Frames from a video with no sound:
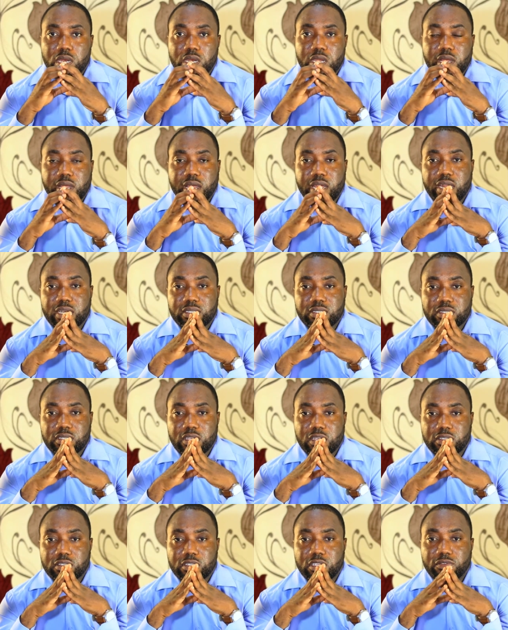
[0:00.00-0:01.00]
they can
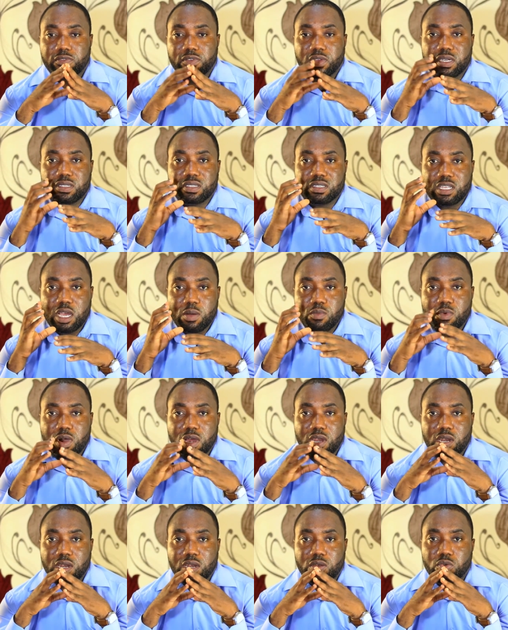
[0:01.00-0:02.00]
assess if you are
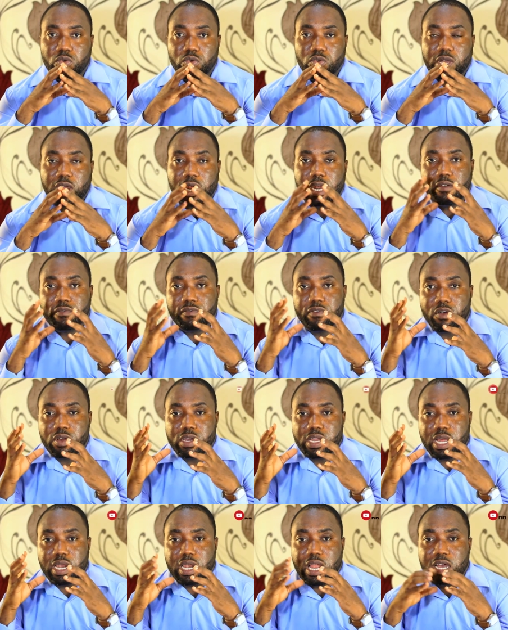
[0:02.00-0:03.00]
someone who can
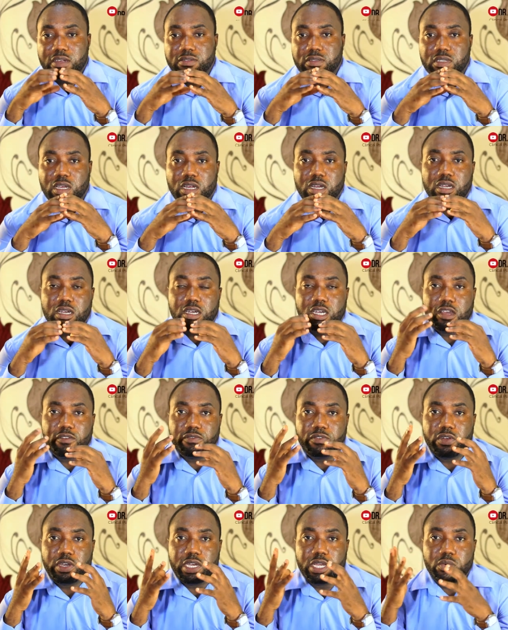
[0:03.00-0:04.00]
afford their lifestyle and
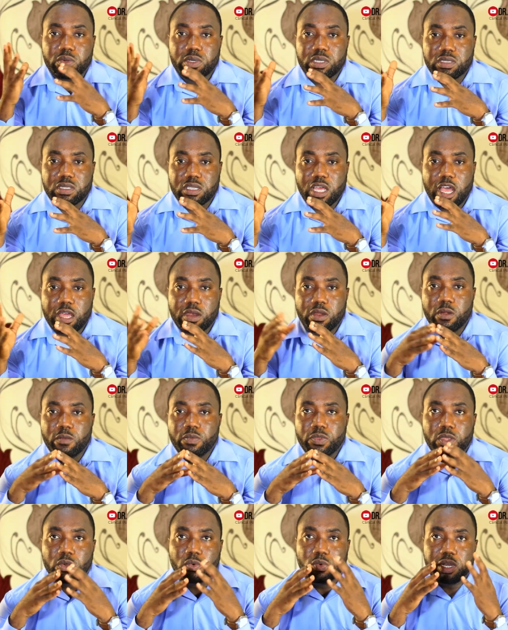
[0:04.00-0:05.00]
therefore they will decide
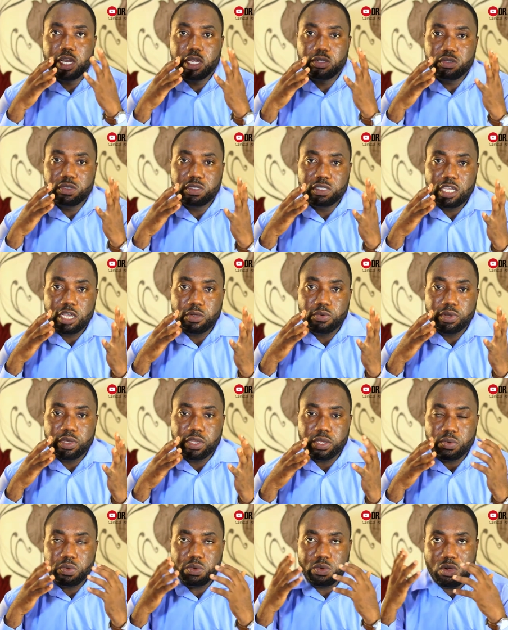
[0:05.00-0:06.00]
whether to stay with
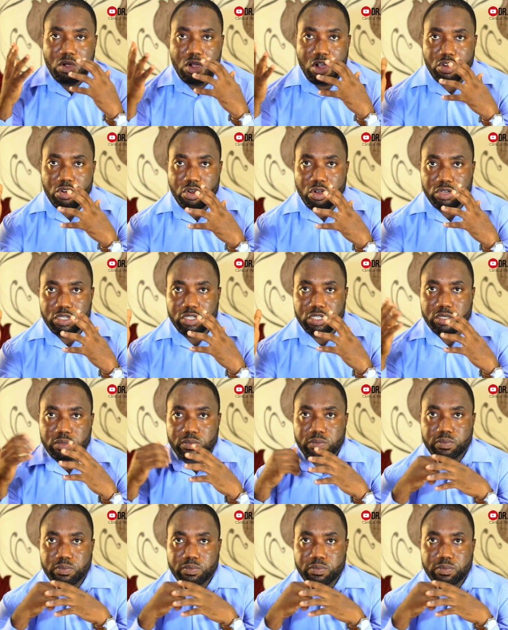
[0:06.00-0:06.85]
you or not.